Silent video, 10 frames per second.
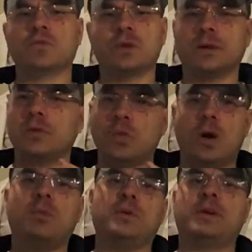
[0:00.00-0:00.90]
Really
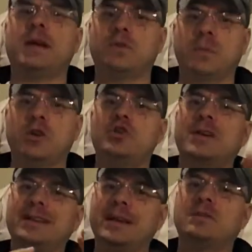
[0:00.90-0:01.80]
well put together beer. You
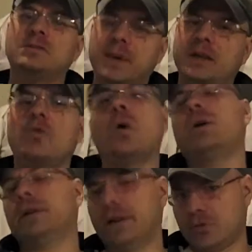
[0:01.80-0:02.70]
can tell it's made of
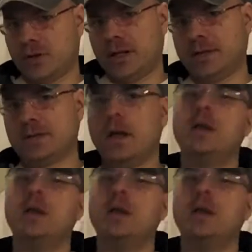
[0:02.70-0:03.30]
quality ingredients.